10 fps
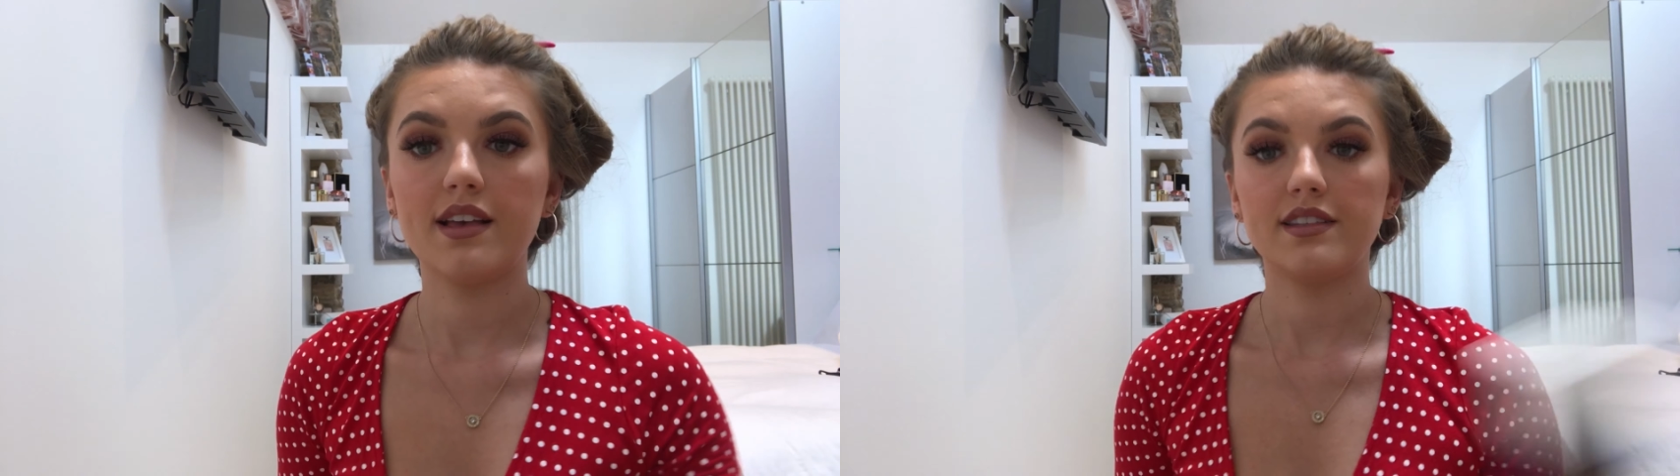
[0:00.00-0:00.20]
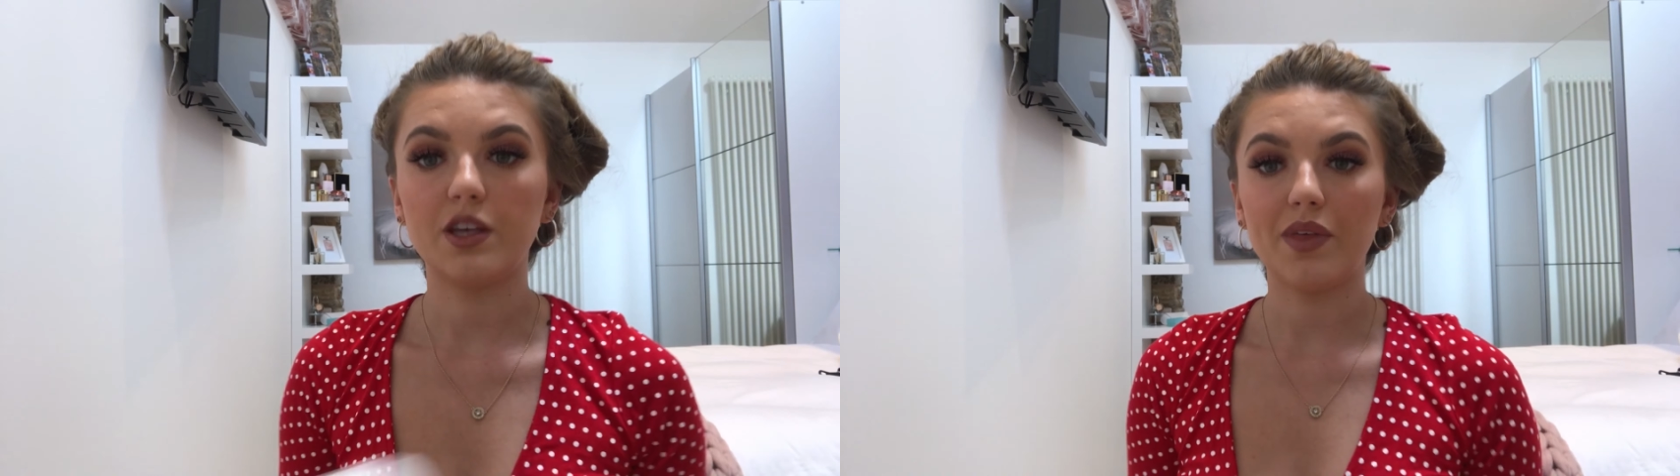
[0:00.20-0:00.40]

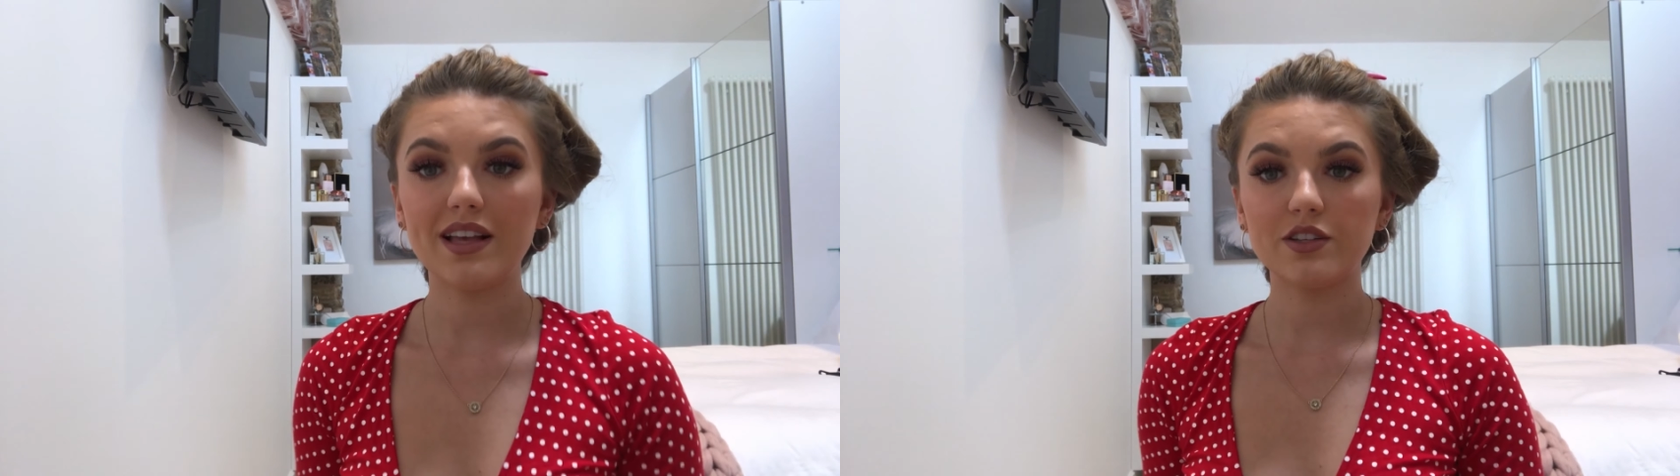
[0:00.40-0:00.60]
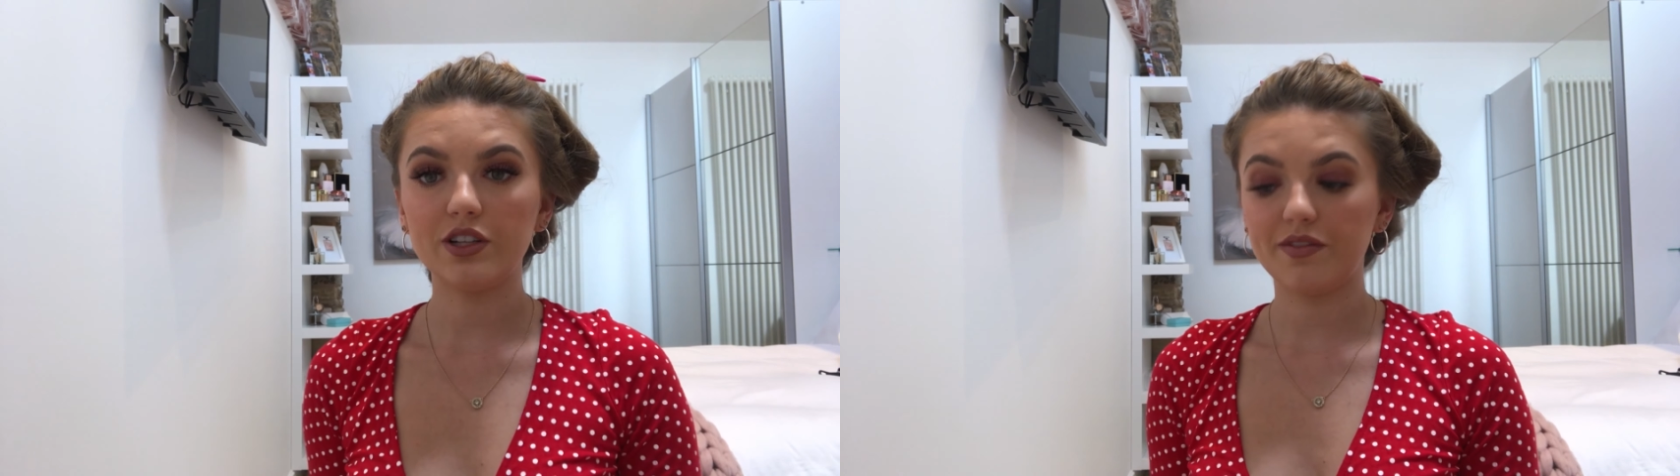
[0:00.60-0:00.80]
So
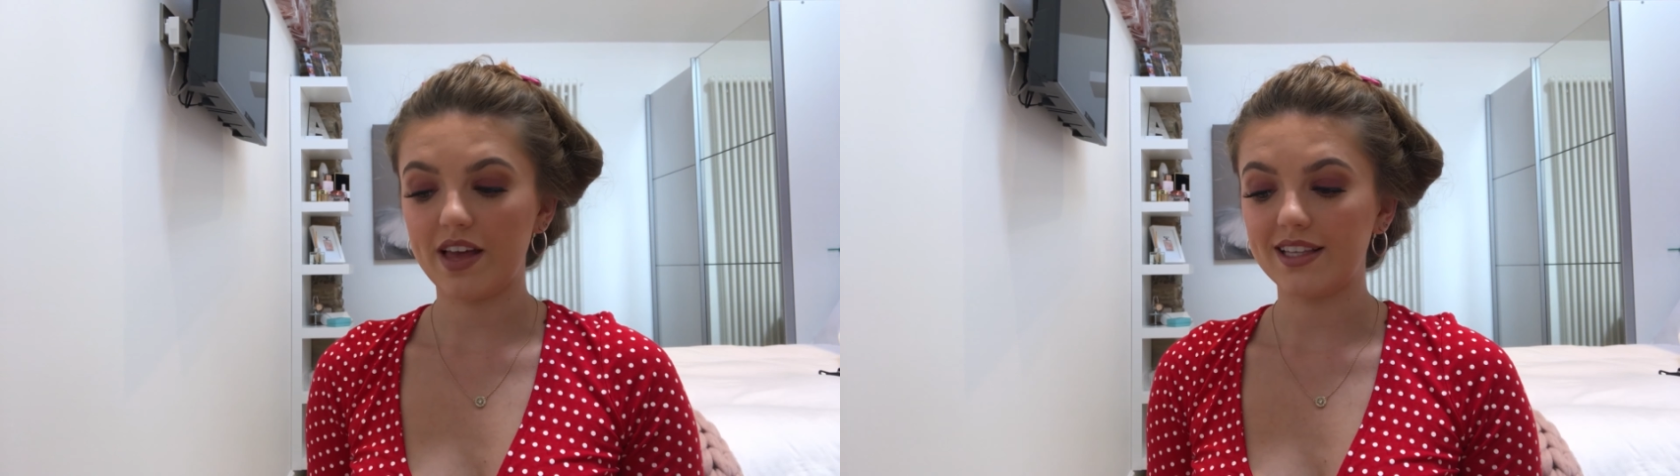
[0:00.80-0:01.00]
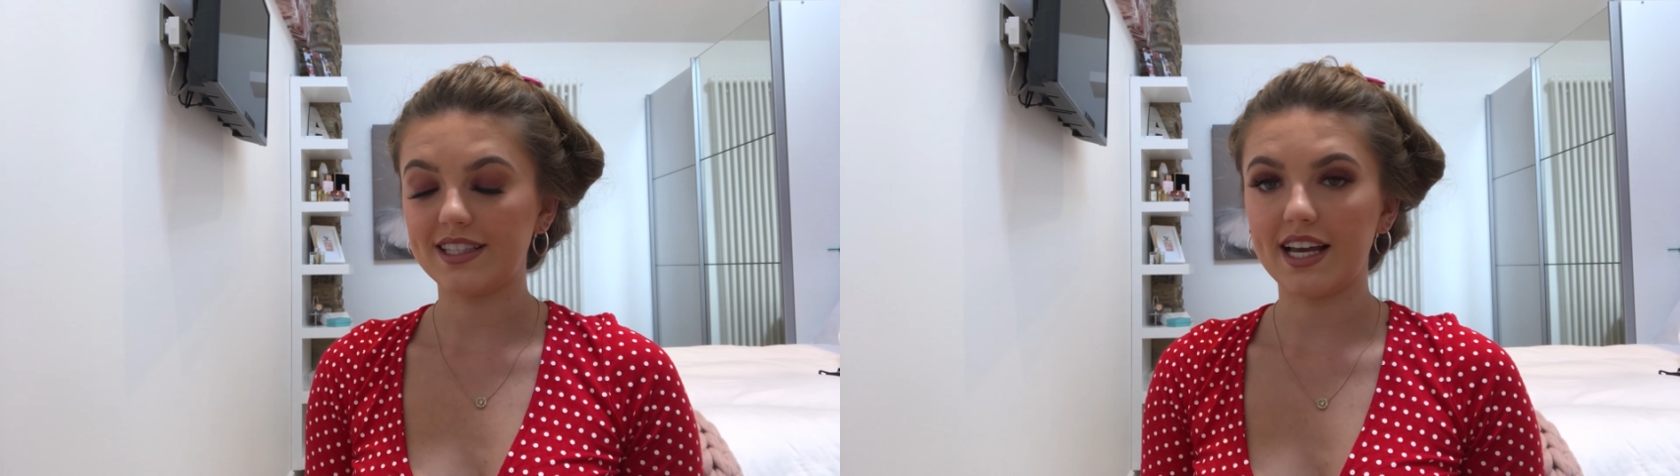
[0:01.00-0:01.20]
that's all of
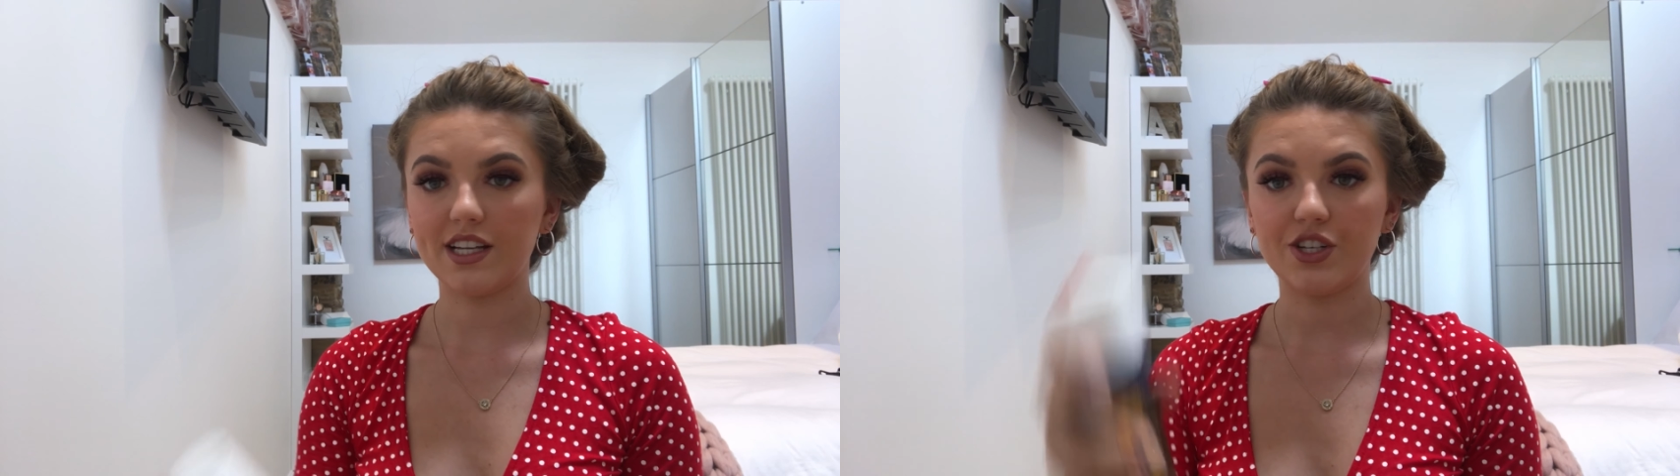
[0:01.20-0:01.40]
that side